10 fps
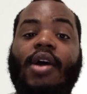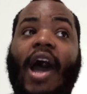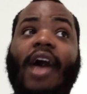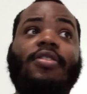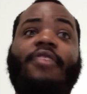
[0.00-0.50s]

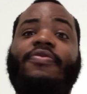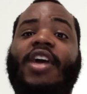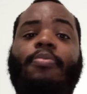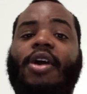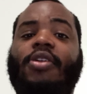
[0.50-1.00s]
I love
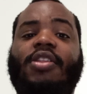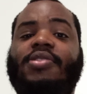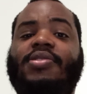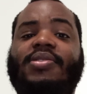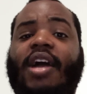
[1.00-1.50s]
that about
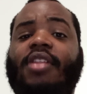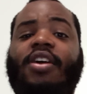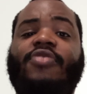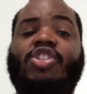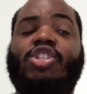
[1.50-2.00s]
Alexis. I
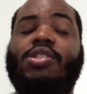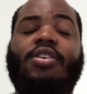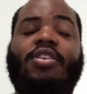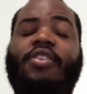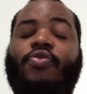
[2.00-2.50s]
love it. She
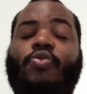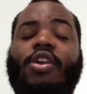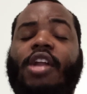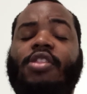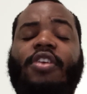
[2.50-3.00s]
stood up for
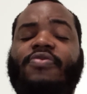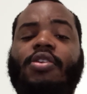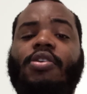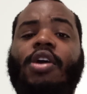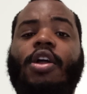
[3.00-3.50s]
it and I loved
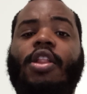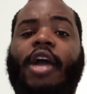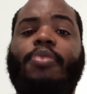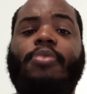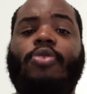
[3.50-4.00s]
it.
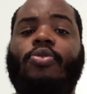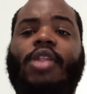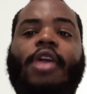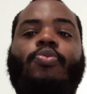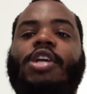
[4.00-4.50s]
Like, people don't
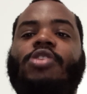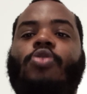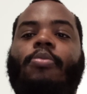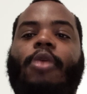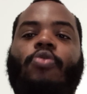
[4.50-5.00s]
like when they
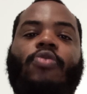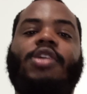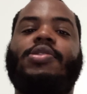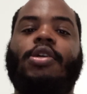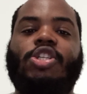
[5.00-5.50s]
talk about
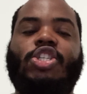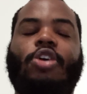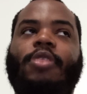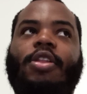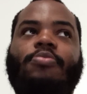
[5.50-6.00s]
race on the
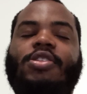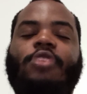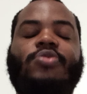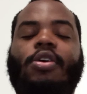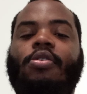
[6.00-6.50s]
show, but let me tell
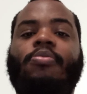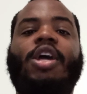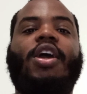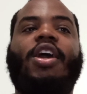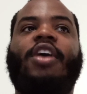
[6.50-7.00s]
you something.
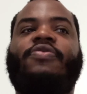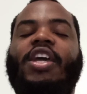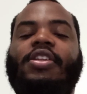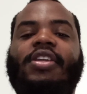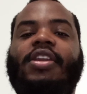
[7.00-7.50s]
If
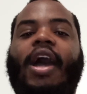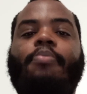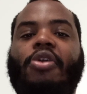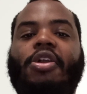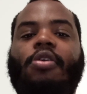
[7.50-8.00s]
they did
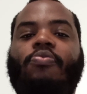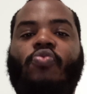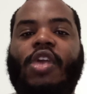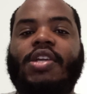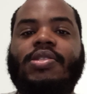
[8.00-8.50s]
not bring up
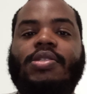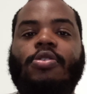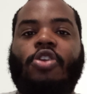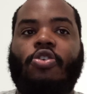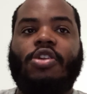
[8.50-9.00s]

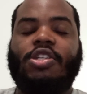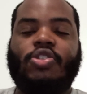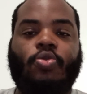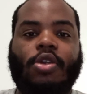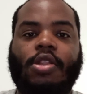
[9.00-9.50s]
race during
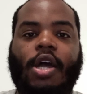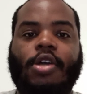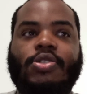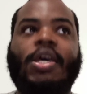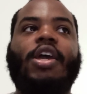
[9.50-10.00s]
these
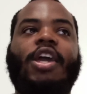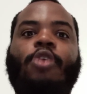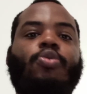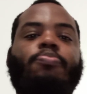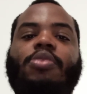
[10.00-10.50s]
storylines,
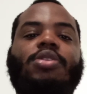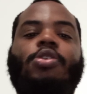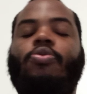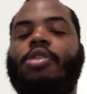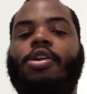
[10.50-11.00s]
it would be
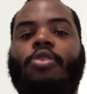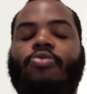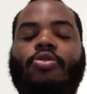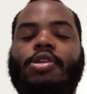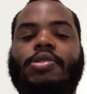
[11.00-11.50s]
totally
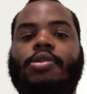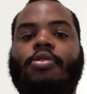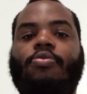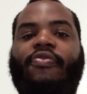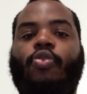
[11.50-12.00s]

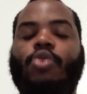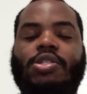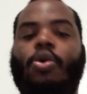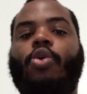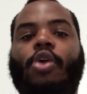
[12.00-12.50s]
unrealistic. for
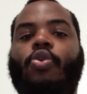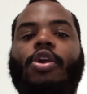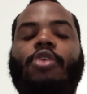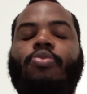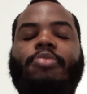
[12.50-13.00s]
what's going
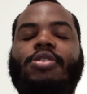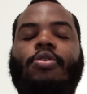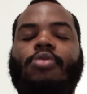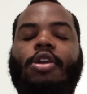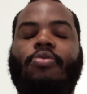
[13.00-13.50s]
on. It would be
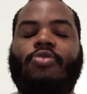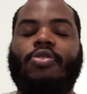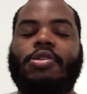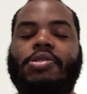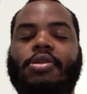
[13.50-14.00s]
totally
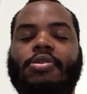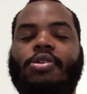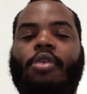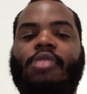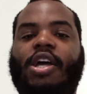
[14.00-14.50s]
unrealistic.
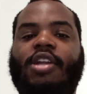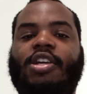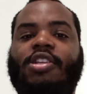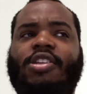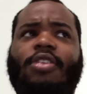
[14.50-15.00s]
So I'm glad
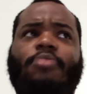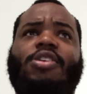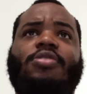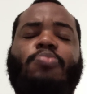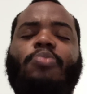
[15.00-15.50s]
that they did,
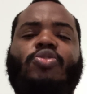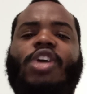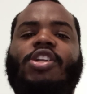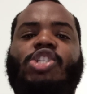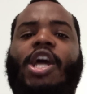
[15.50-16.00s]
because people
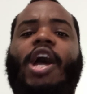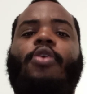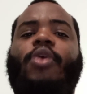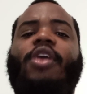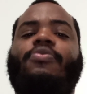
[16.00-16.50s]
try to shy
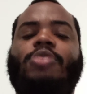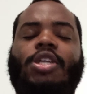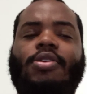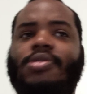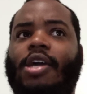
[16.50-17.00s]
away from
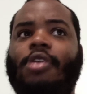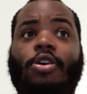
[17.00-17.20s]
shit. It's like,